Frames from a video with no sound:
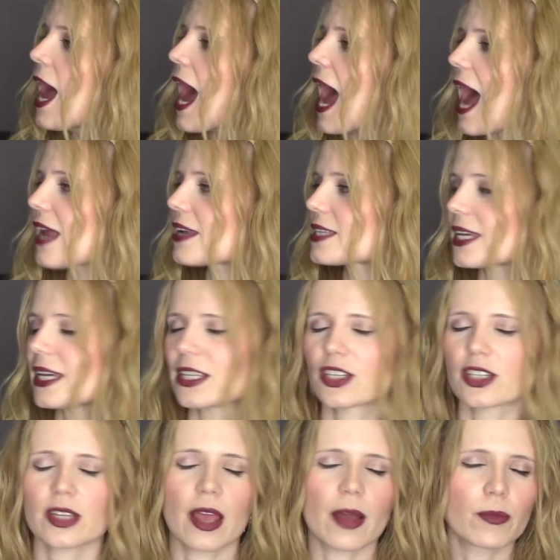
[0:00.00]
and
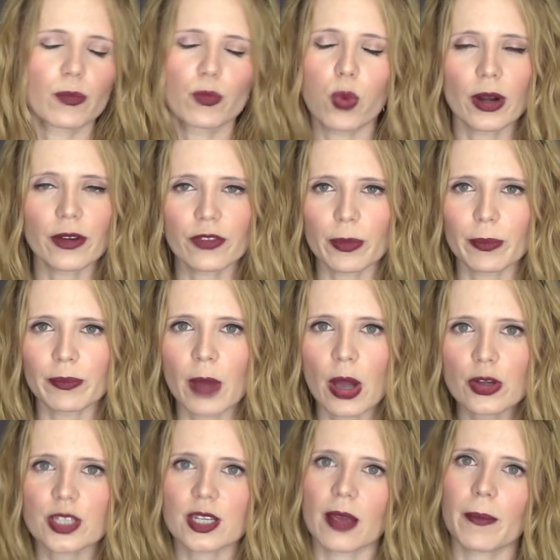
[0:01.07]
it's one of the
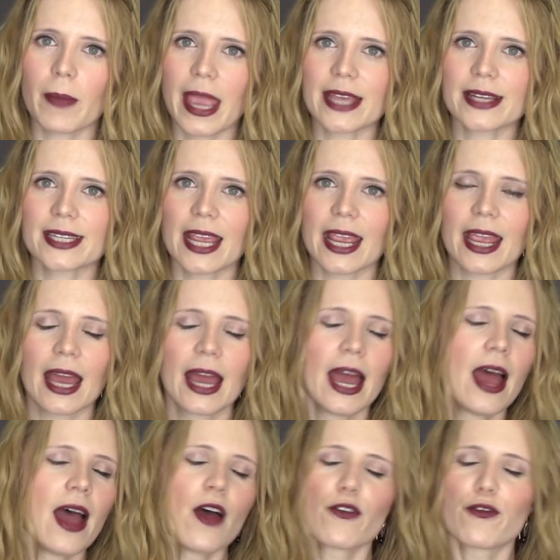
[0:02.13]
most amazing
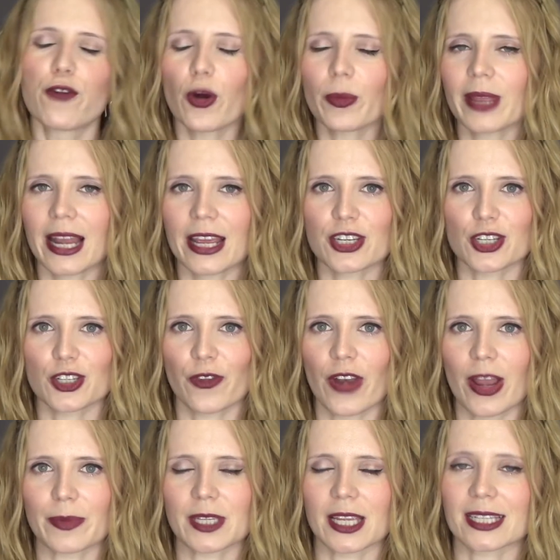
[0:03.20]
formulations for
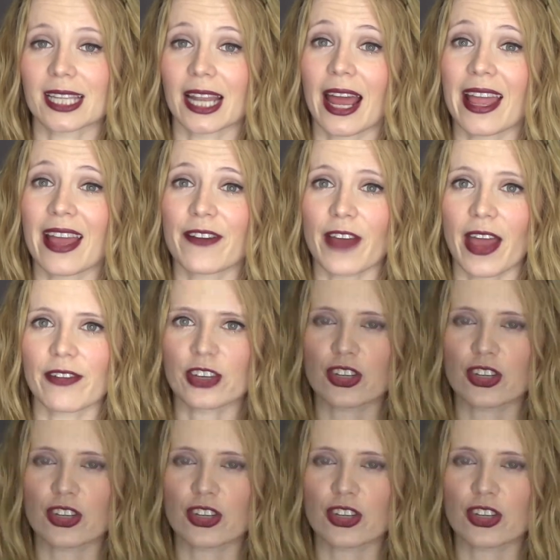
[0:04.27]
lipsticks that I have ever